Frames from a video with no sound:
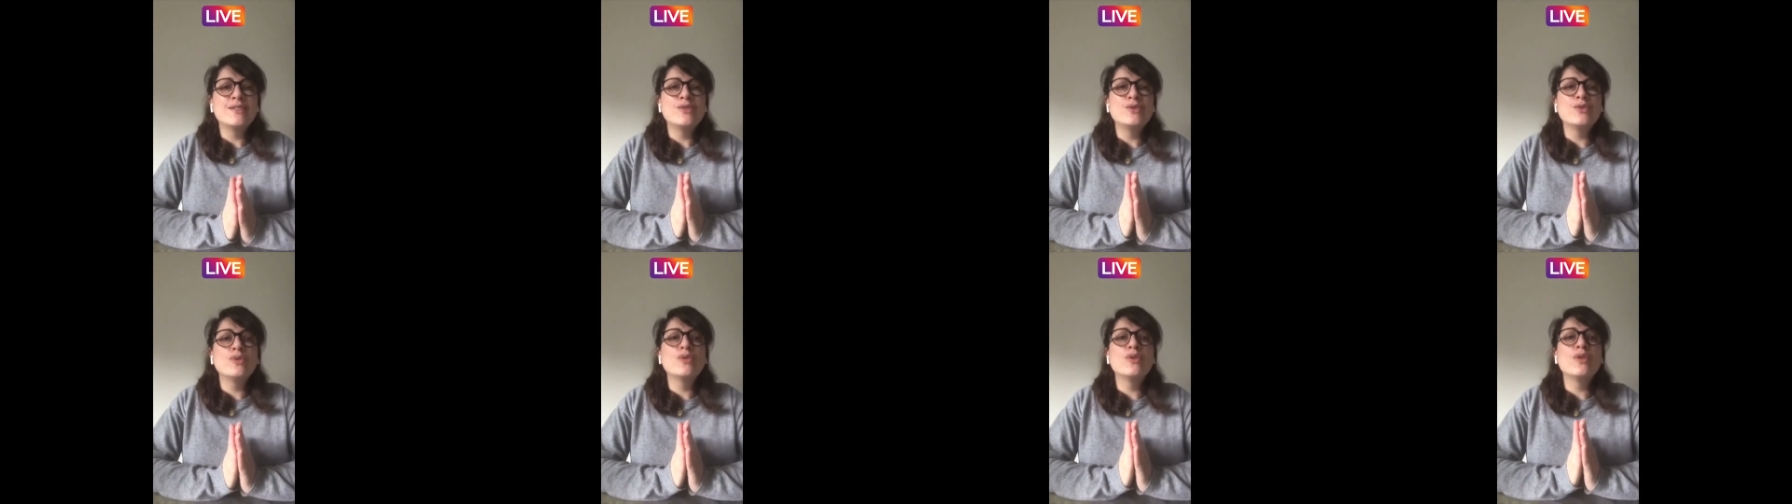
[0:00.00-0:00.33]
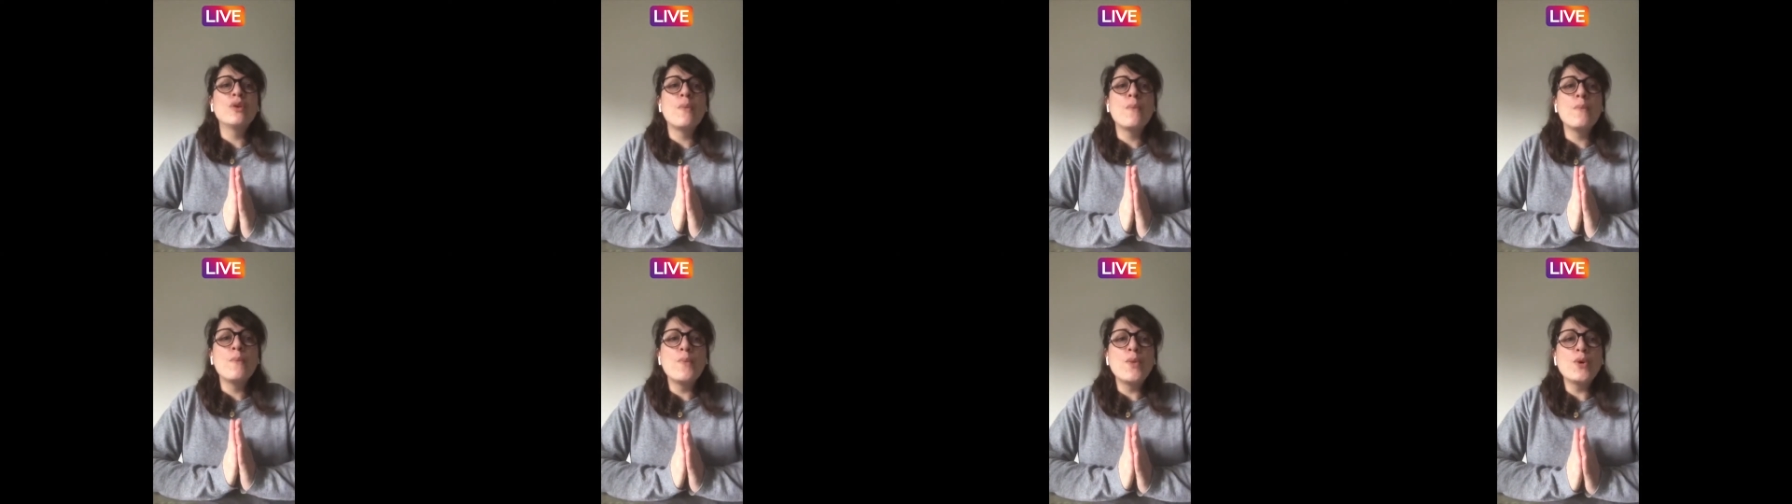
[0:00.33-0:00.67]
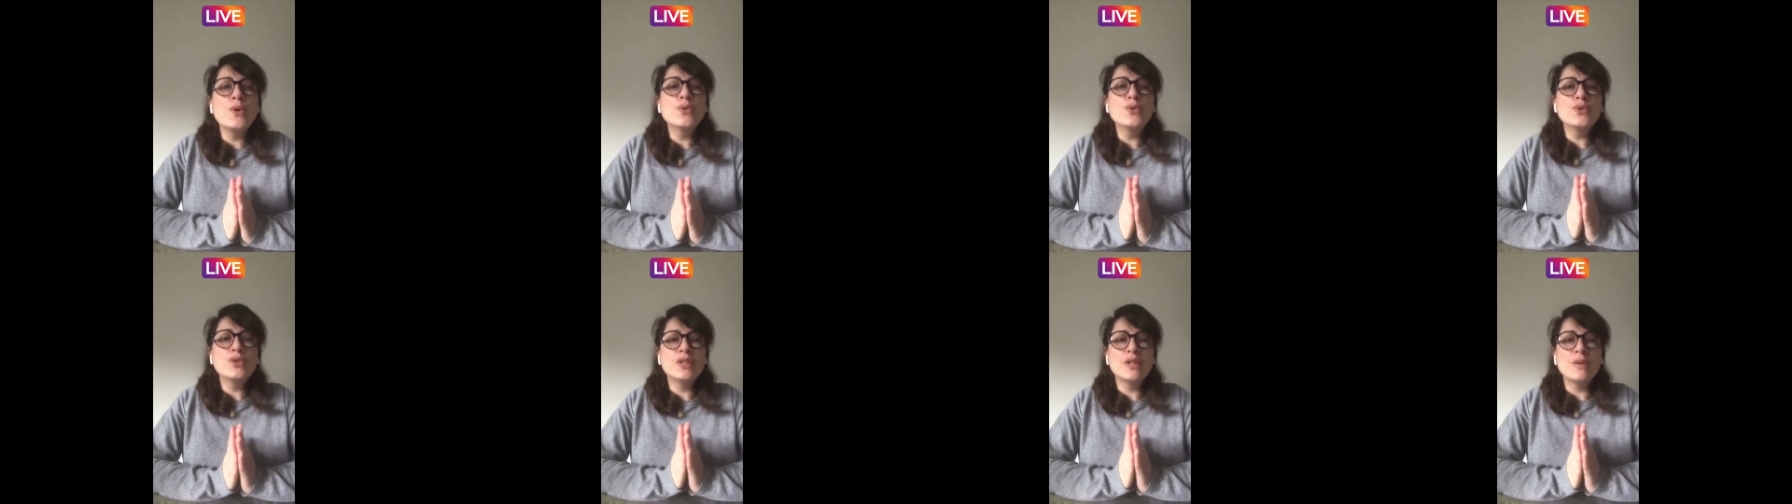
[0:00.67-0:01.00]
to the
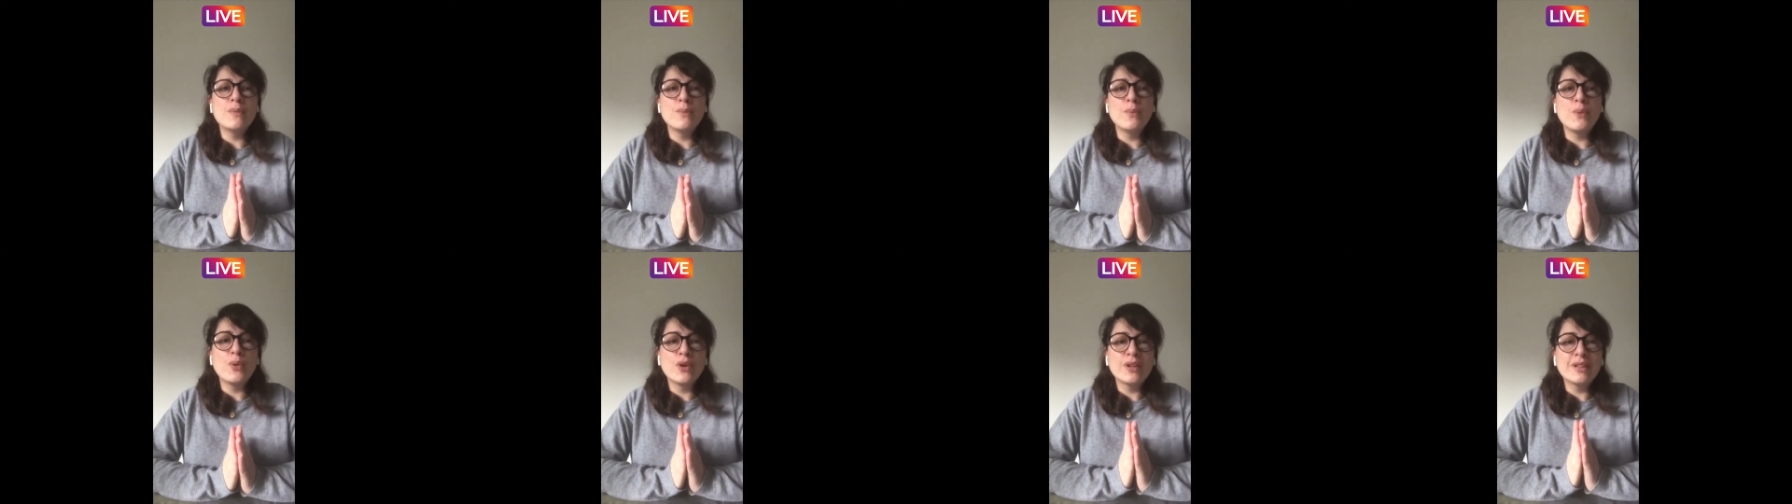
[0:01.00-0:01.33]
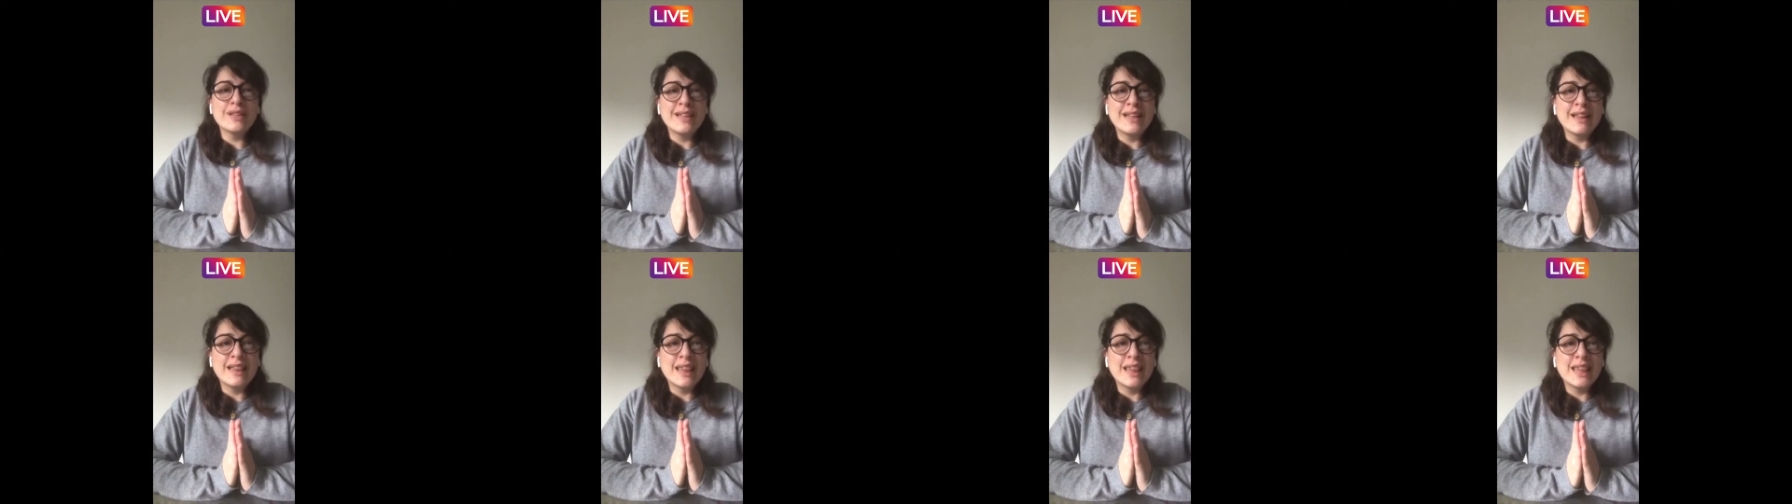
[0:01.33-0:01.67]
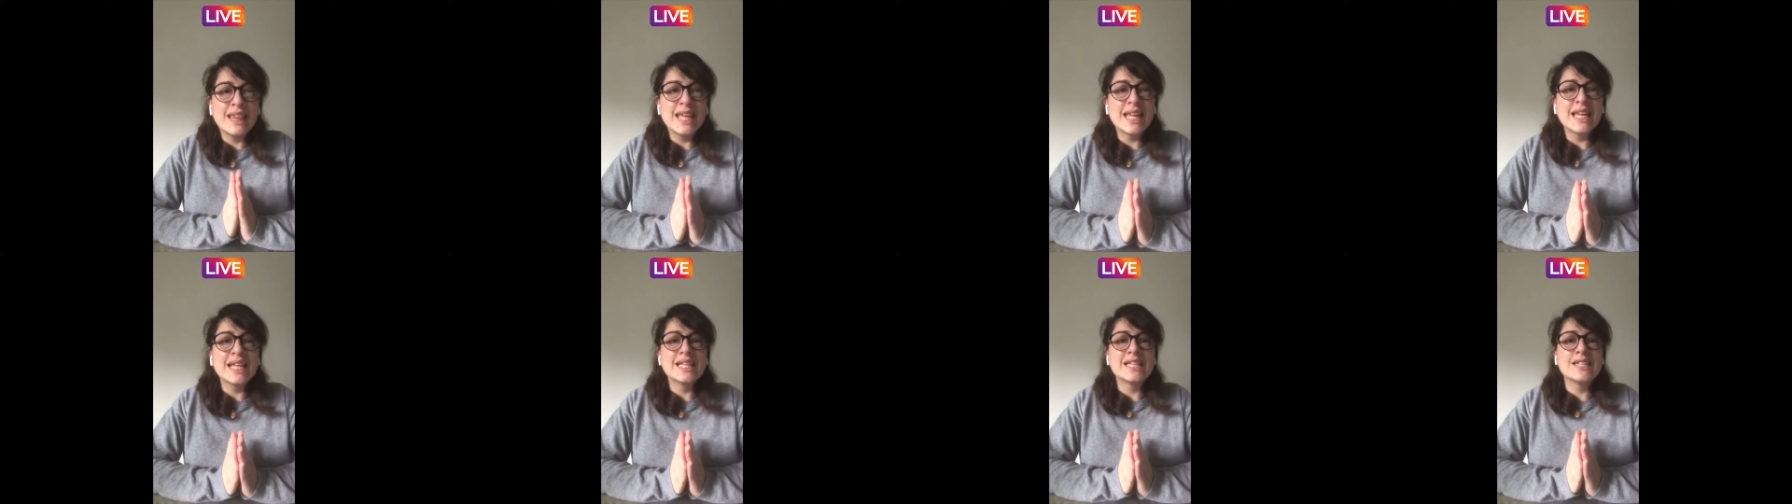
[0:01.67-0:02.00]
most important
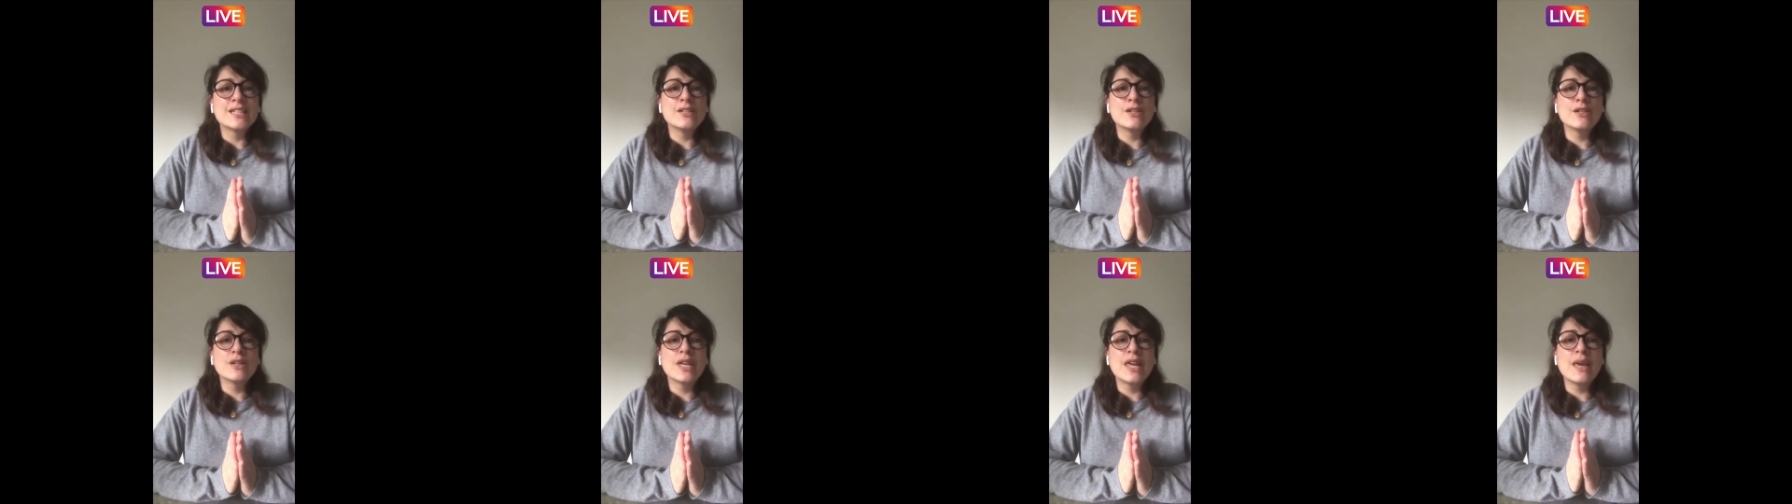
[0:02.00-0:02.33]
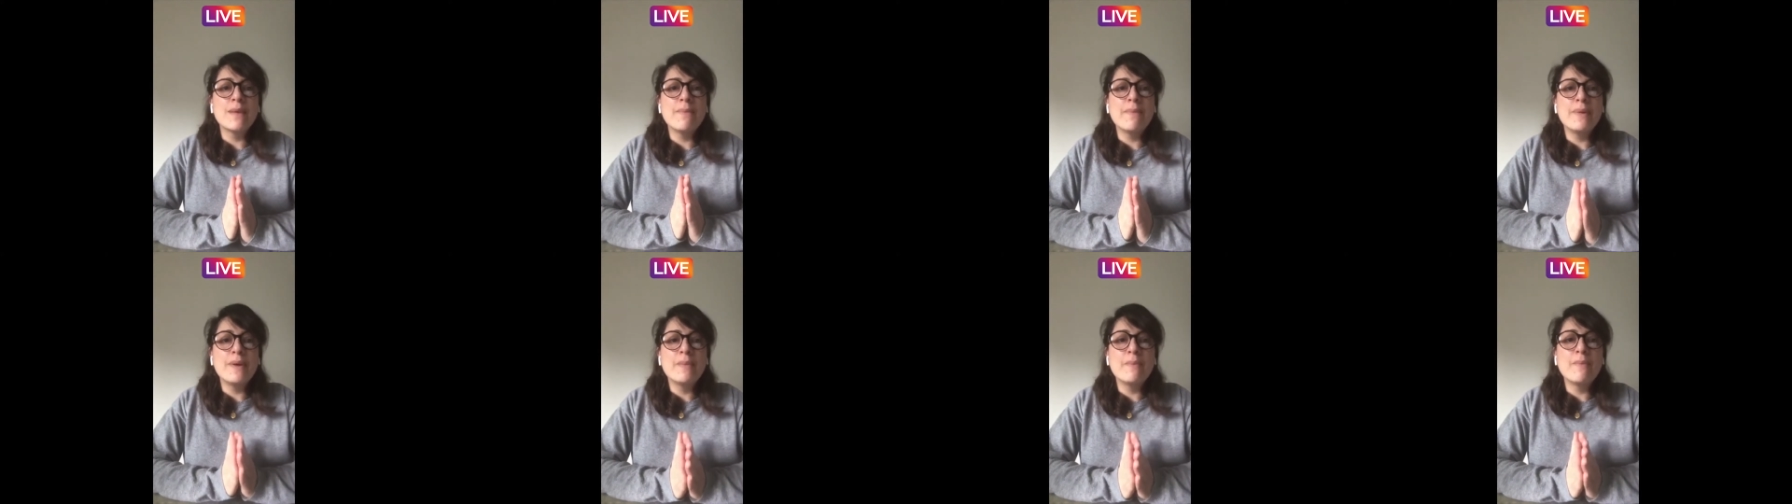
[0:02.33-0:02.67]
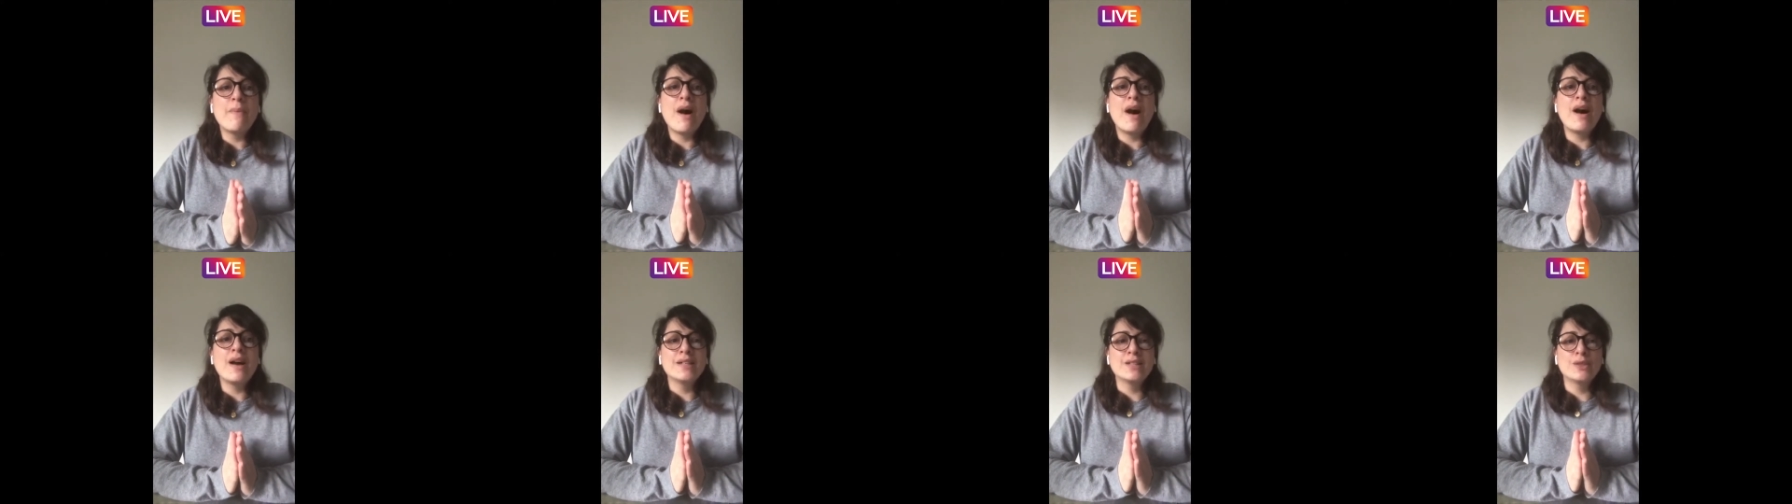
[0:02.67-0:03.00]
things to keep in
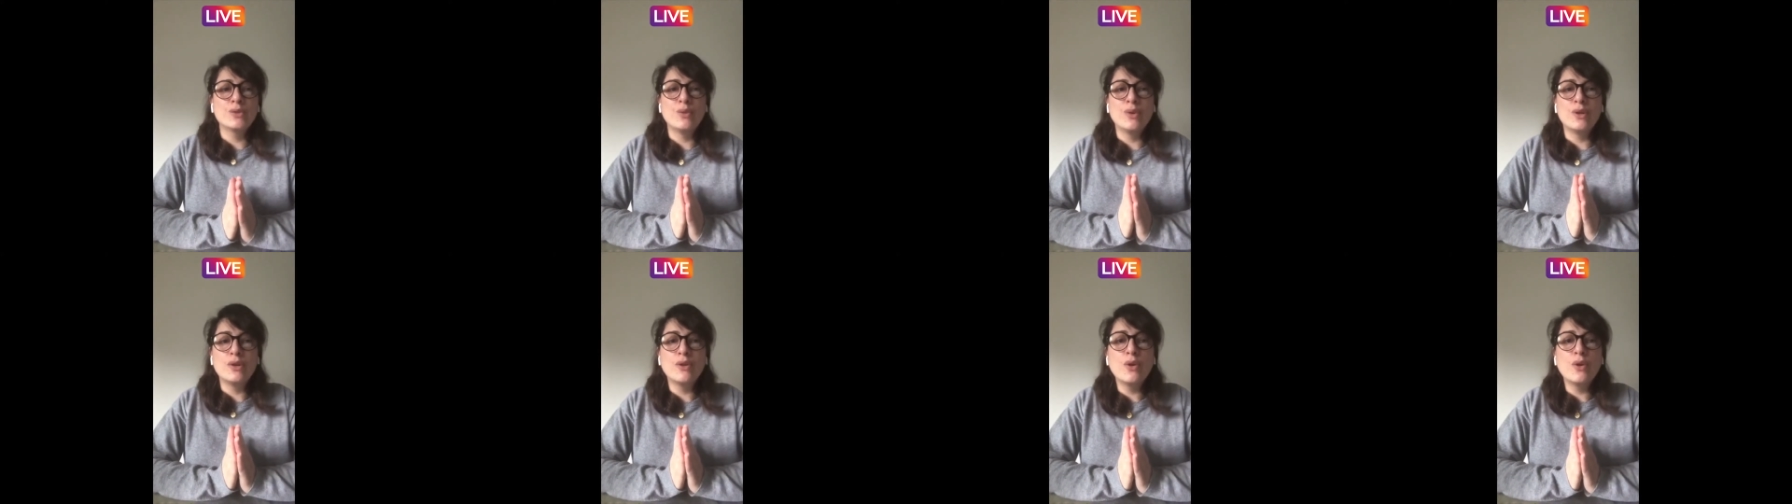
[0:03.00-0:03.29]
mind when